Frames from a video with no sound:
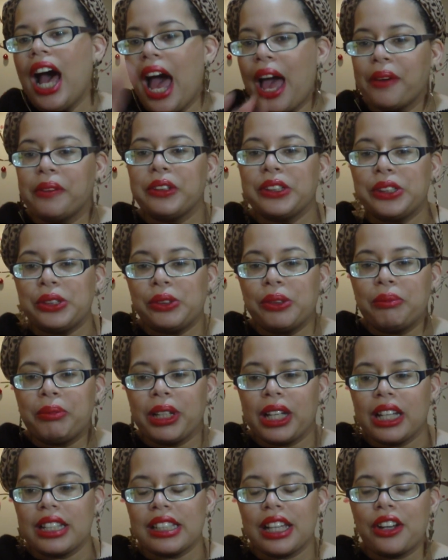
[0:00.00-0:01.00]
I will do it,
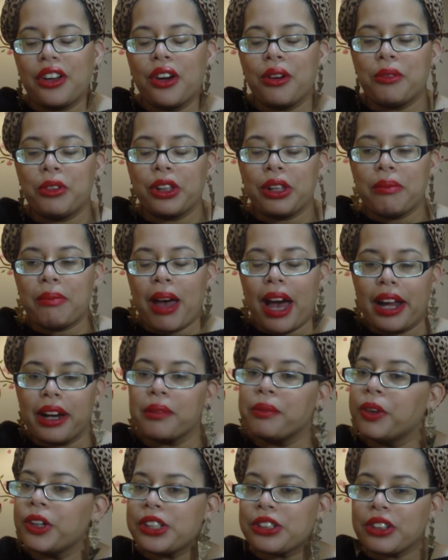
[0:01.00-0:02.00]
because I know I'm really bad
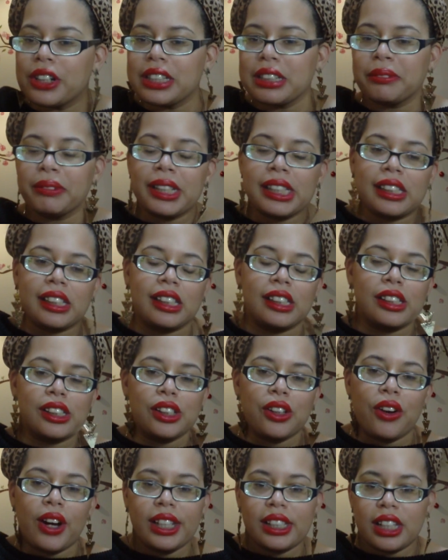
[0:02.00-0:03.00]
at moisturizing my skin,
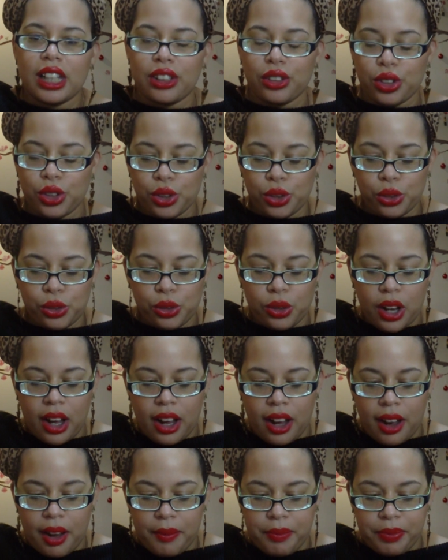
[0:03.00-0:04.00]
so I tend
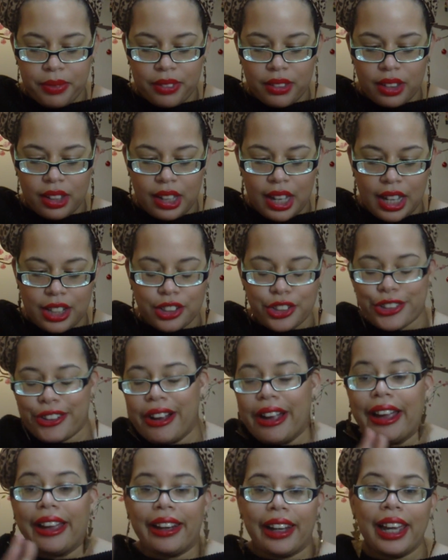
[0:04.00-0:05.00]
to get
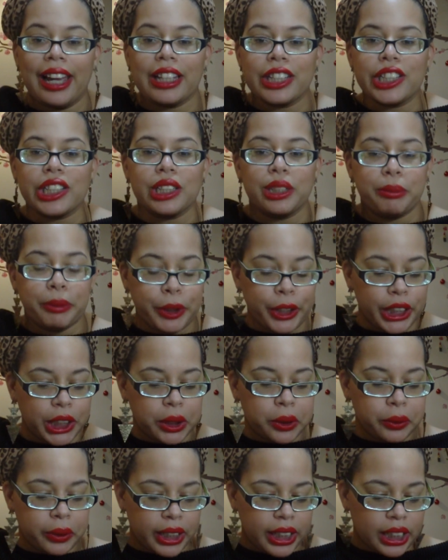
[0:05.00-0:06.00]
dry and ashy
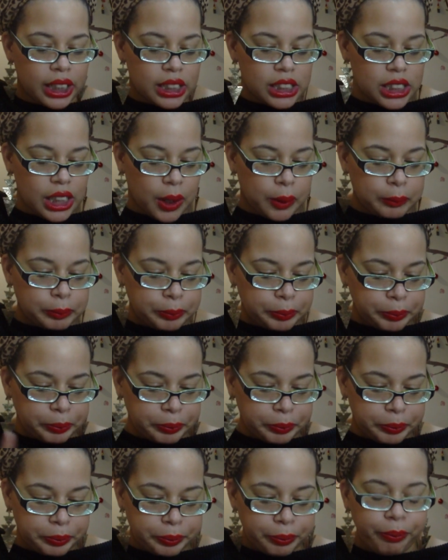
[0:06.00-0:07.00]
pretty quick. So
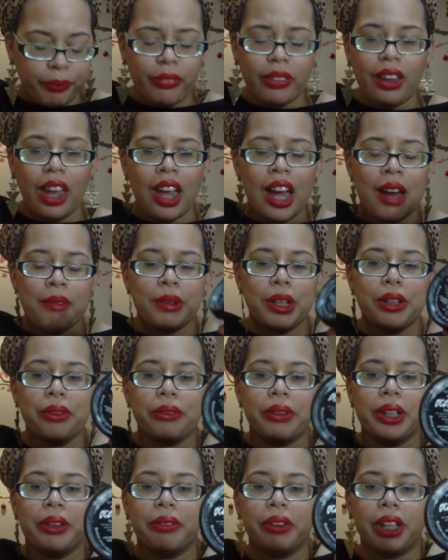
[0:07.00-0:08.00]
I'm going
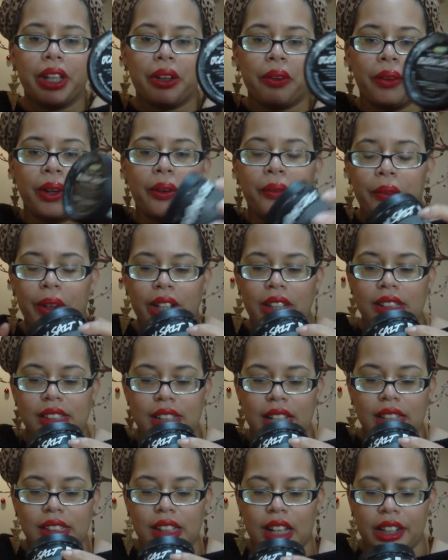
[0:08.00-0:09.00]
to read really quick what it
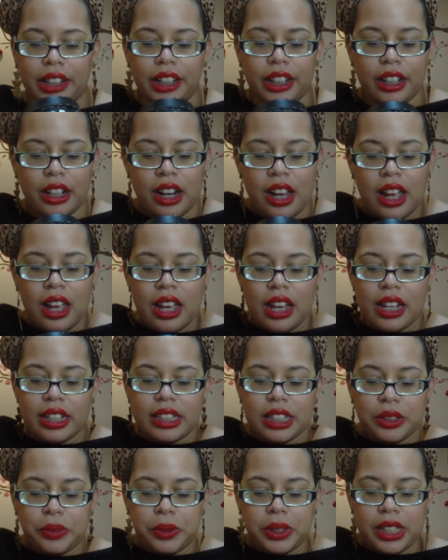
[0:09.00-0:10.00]
says on here.
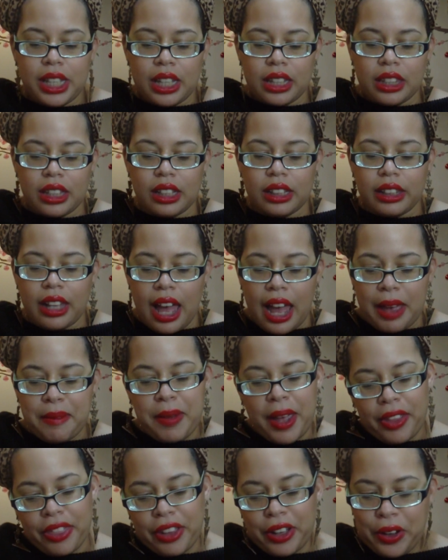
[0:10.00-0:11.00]
It says, we take the
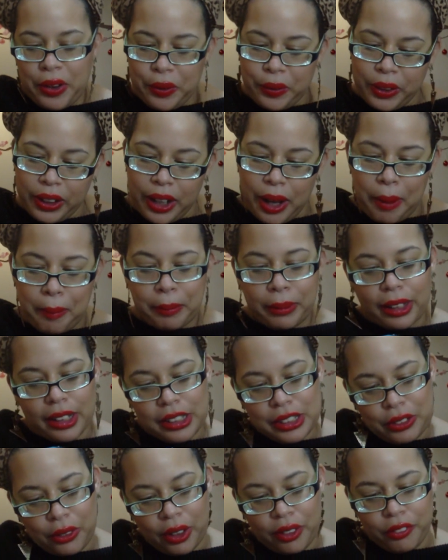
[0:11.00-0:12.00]
lime and the coconut
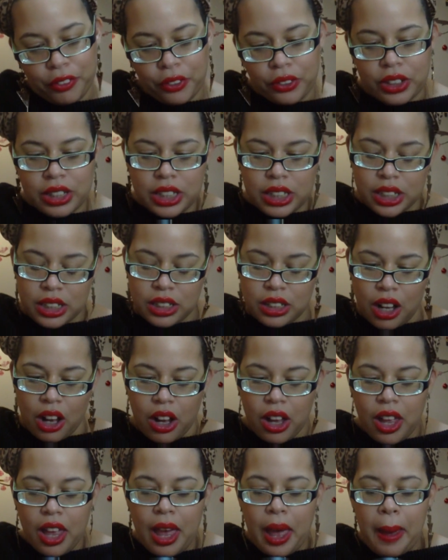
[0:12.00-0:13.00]
plus grapefruit and sea
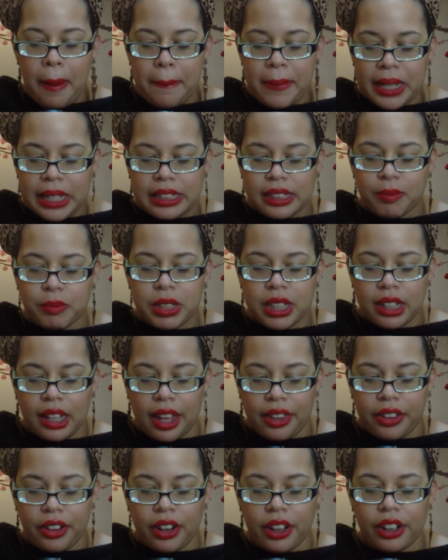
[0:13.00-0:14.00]
salt and mix them
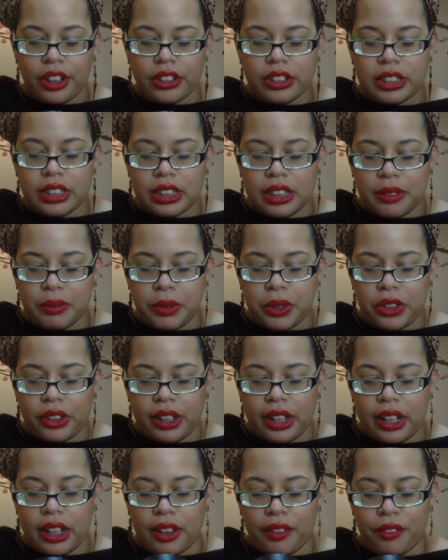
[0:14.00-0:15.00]
together in our
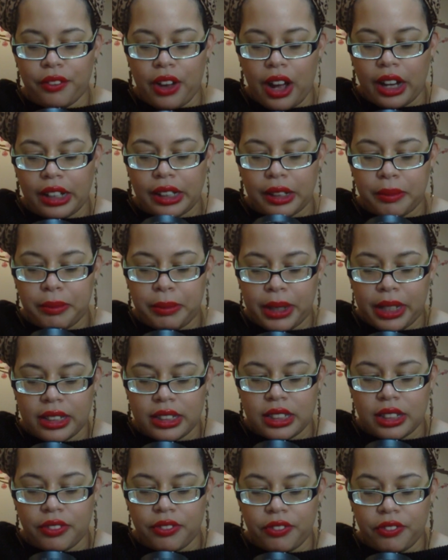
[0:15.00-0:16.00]
stimulating
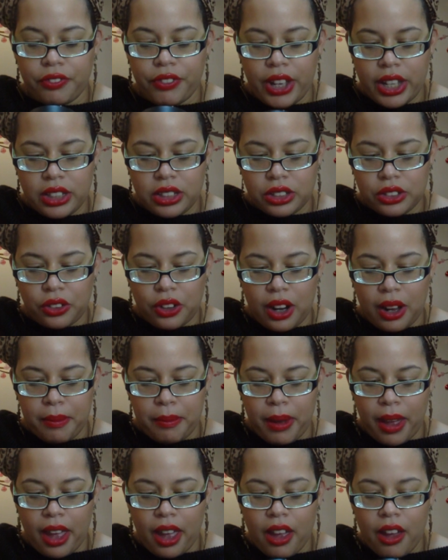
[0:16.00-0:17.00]
vodka-based face
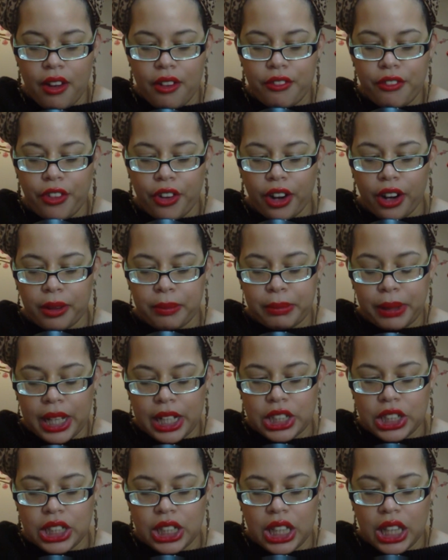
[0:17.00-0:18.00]
scrub for a
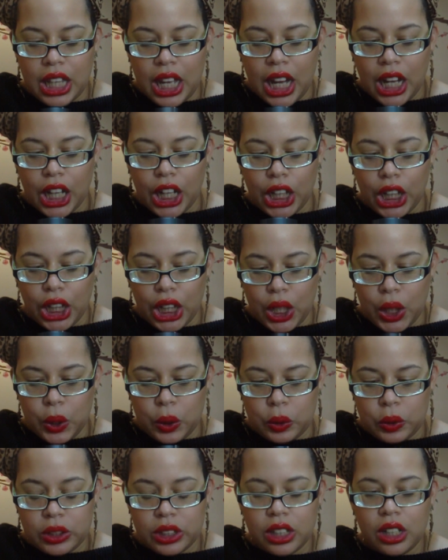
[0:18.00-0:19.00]
complexion that
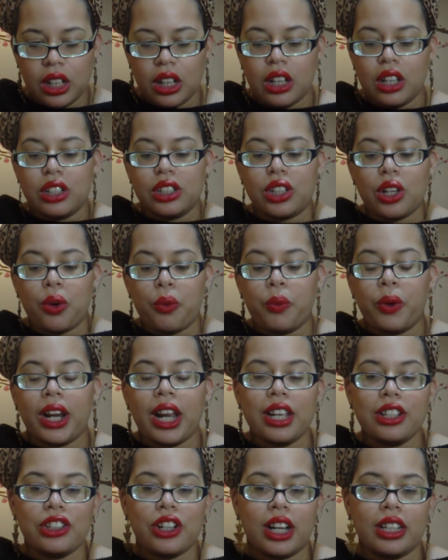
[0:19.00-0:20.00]
glows. So
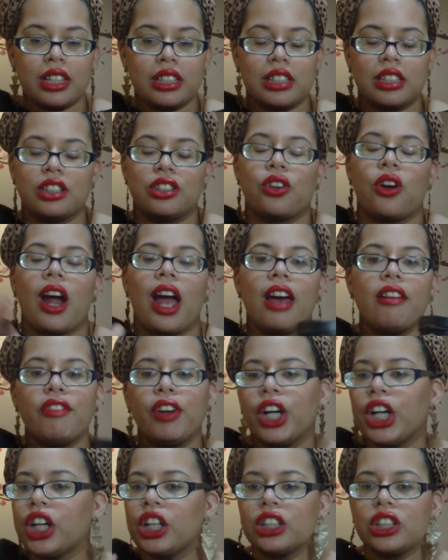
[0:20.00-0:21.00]
when I tried this in the store, I
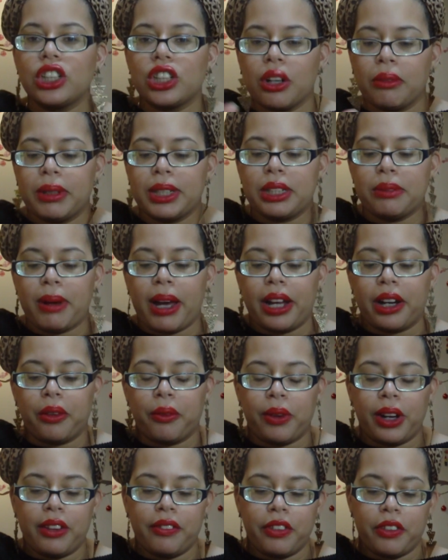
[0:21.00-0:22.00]
have heard so much about
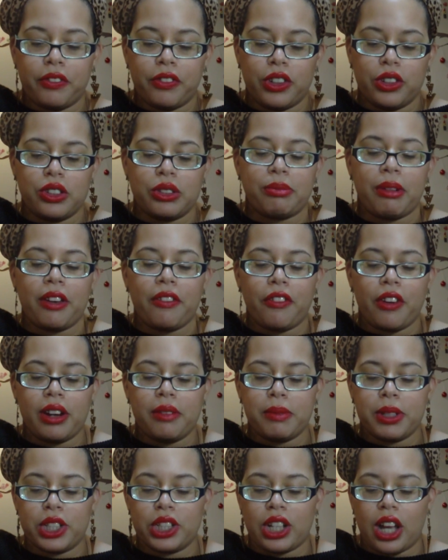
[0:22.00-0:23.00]
it, rave reviews. My
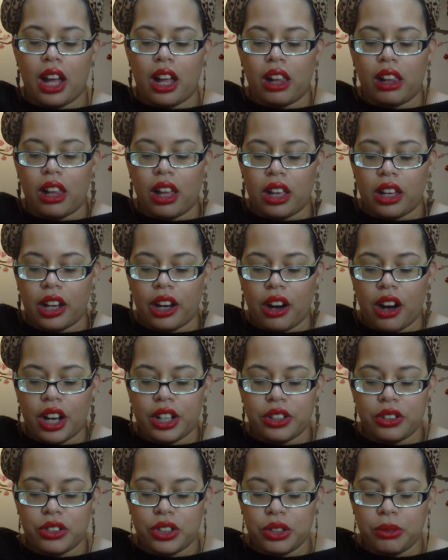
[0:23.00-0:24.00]
friend Michelle here
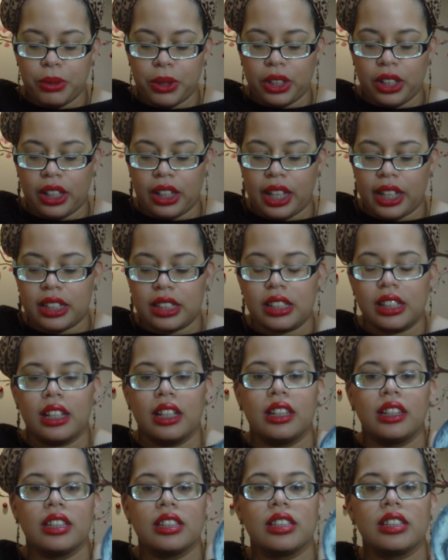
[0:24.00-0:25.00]
on YouTube really likes
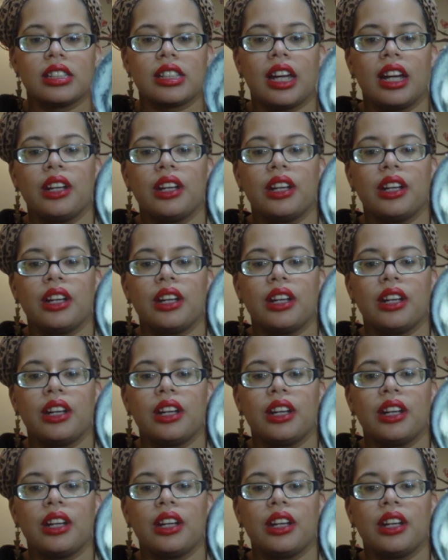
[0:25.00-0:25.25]
it. This is